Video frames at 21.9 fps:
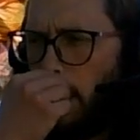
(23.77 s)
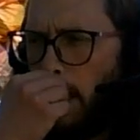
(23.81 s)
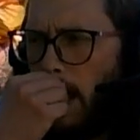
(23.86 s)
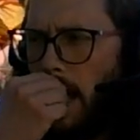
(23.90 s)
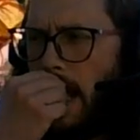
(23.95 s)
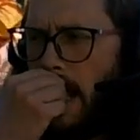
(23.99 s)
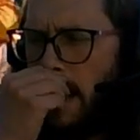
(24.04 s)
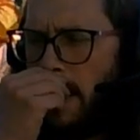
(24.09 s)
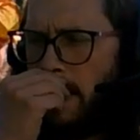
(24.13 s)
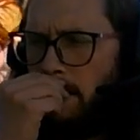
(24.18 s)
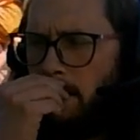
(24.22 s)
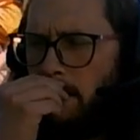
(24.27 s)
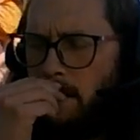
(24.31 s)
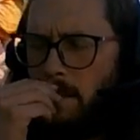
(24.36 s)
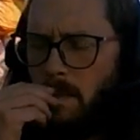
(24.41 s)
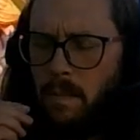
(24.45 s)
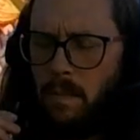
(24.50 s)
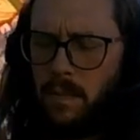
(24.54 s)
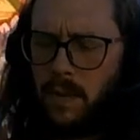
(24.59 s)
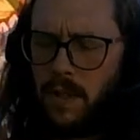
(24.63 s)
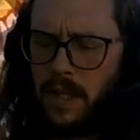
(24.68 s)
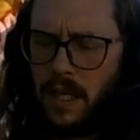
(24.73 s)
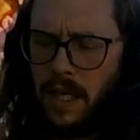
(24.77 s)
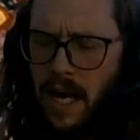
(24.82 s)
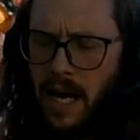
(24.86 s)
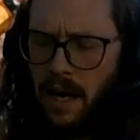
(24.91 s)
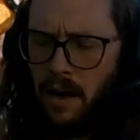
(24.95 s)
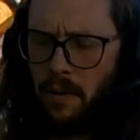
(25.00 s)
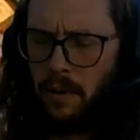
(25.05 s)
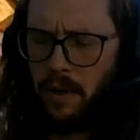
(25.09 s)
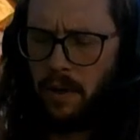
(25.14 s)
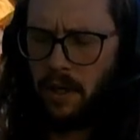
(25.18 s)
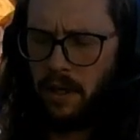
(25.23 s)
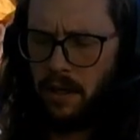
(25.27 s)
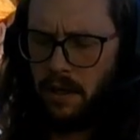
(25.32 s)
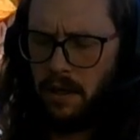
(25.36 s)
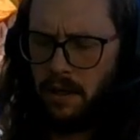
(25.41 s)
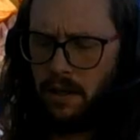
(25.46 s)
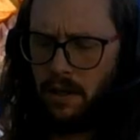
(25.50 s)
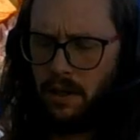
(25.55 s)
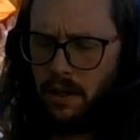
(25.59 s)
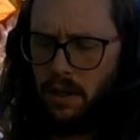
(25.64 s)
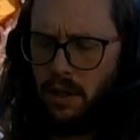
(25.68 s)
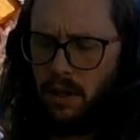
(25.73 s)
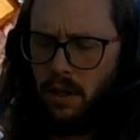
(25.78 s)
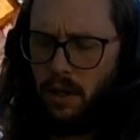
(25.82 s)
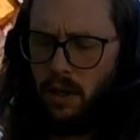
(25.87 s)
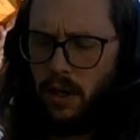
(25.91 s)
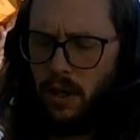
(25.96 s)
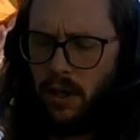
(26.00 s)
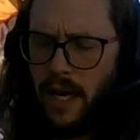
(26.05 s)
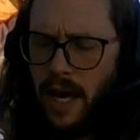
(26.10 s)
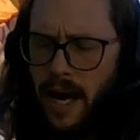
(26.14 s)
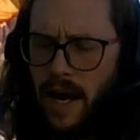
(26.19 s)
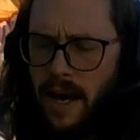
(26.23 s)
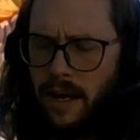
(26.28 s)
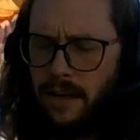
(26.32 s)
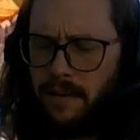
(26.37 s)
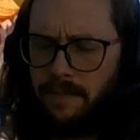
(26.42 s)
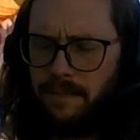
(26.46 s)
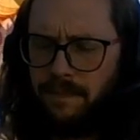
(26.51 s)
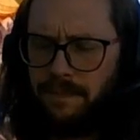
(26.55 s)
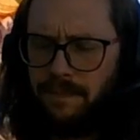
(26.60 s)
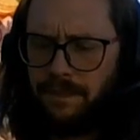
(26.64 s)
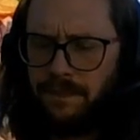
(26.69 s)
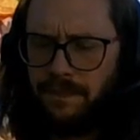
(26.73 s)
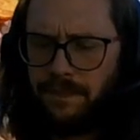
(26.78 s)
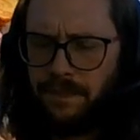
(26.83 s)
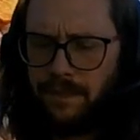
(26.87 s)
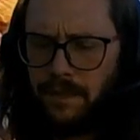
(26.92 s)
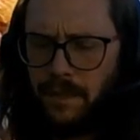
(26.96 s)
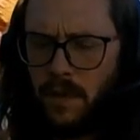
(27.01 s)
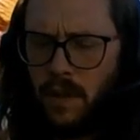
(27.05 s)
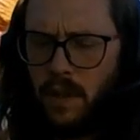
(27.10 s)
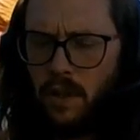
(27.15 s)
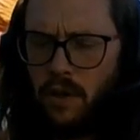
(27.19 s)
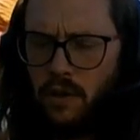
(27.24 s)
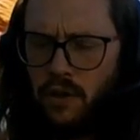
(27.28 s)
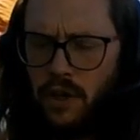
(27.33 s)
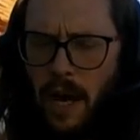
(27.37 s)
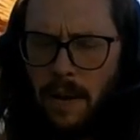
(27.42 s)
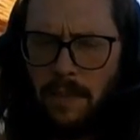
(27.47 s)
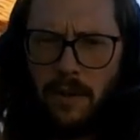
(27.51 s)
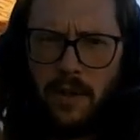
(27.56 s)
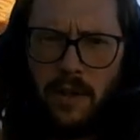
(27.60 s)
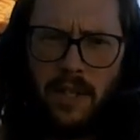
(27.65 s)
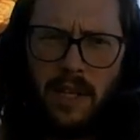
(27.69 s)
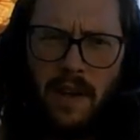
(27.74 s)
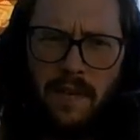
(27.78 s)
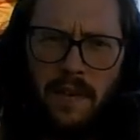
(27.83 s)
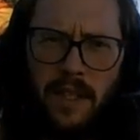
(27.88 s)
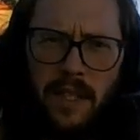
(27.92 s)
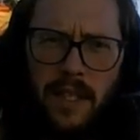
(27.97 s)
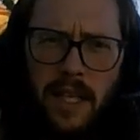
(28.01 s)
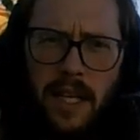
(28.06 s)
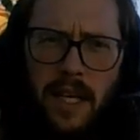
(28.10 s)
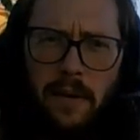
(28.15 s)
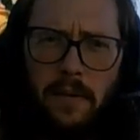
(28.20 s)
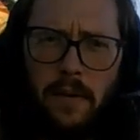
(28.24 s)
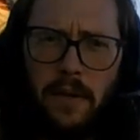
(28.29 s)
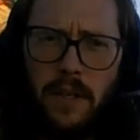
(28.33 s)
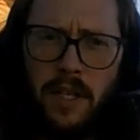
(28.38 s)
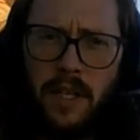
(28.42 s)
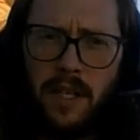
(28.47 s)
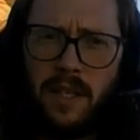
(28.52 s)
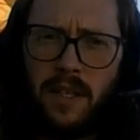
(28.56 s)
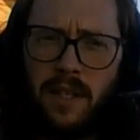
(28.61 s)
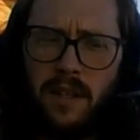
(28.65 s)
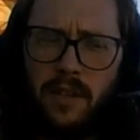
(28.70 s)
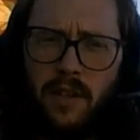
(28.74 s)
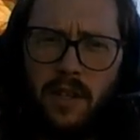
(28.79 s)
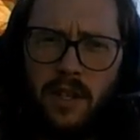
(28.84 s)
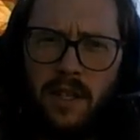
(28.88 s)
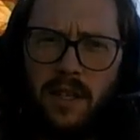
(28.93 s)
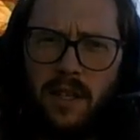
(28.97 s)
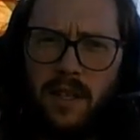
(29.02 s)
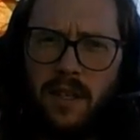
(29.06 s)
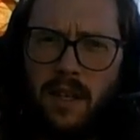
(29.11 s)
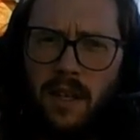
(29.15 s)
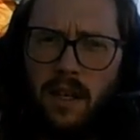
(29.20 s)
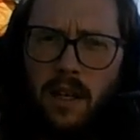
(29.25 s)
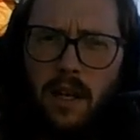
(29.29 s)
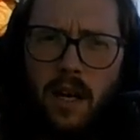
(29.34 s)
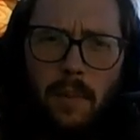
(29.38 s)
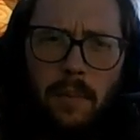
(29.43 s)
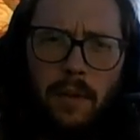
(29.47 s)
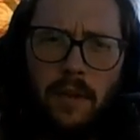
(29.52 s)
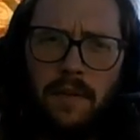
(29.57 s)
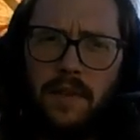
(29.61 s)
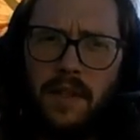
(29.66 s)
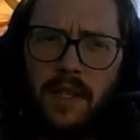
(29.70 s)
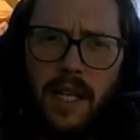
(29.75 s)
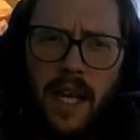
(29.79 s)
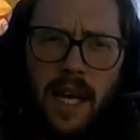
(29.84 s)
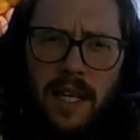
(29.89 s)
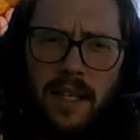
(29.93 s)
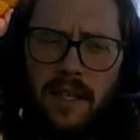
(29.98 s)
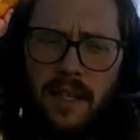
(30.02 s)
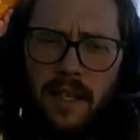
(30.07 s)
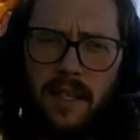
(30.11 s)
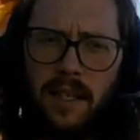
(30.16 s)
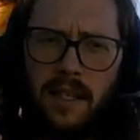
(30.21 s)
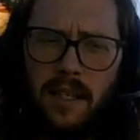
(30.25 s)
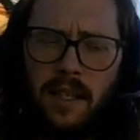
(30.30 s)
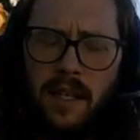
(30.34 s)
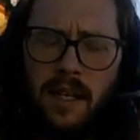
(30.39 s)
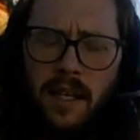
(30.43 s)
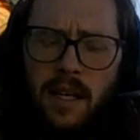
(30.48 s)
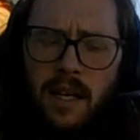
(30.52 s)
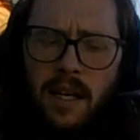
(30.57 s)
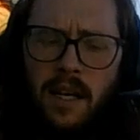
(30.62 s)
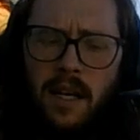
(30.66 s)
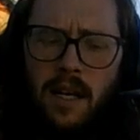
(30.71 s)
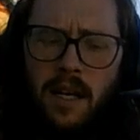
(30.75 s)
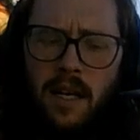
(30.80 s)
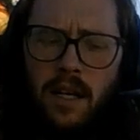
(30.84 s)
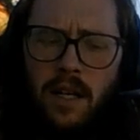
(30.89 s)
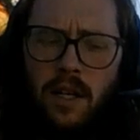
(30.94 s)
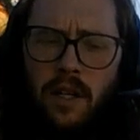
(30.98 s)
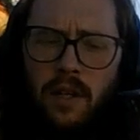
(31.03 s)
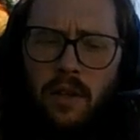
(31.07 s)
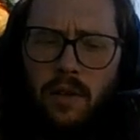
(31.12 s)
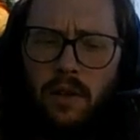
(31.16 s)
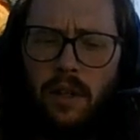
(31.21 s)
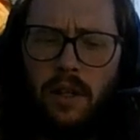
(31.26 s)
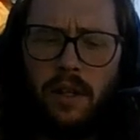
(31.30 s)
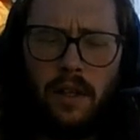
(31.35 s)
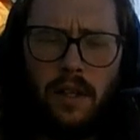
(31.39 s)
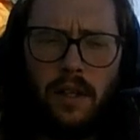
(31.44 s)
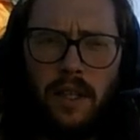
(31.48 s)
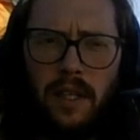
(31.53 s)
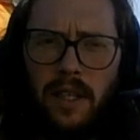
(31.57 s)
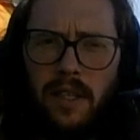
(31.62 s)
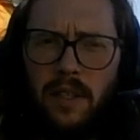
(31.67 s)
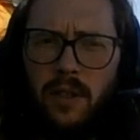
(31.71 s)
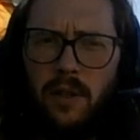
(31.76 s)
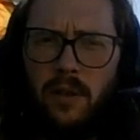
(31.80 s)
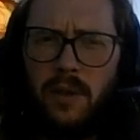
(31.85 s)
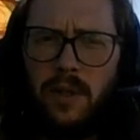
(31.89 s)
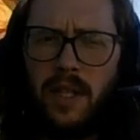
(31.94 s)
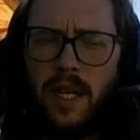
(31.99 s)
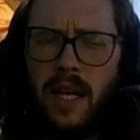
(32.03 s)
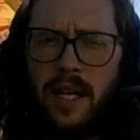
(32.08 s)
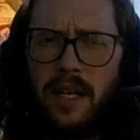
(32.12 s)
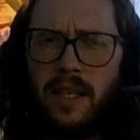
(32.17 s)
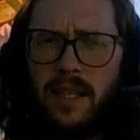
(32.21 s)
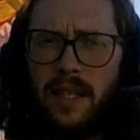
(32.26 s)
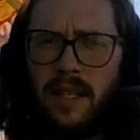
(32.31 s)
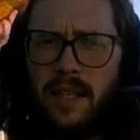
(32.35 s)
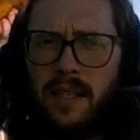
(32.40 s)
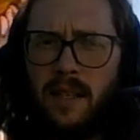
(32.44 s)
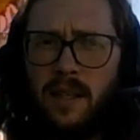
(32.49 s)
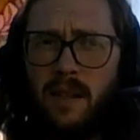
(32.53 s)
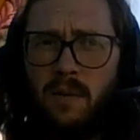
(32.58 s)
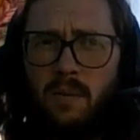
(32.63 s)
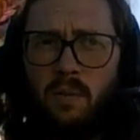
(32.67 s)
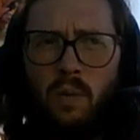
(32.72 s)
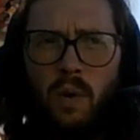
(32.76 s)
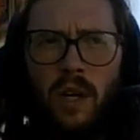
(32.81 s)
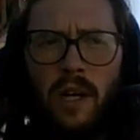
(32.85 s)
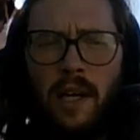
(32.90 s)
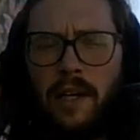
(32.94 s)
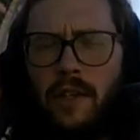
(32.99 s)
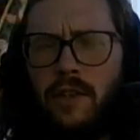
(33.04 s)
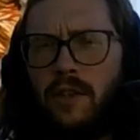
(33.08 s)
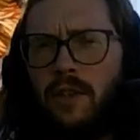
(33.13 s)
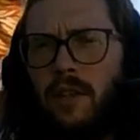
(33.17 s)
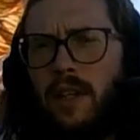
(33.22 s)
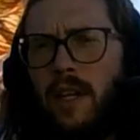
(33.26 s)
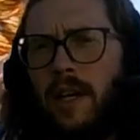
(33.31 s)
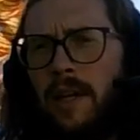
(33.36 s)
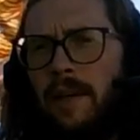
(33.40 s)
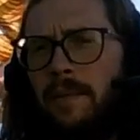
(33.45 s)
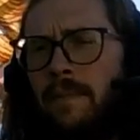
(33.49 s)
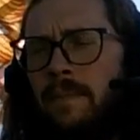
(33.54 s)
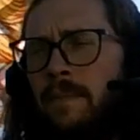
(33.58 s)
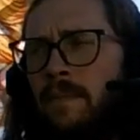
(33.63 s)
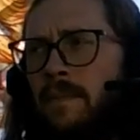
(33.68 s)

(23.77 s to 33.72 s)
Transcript: And today I want to look at chapter 17, which is just a couple of stanzas, literally two stanzas and one extra line.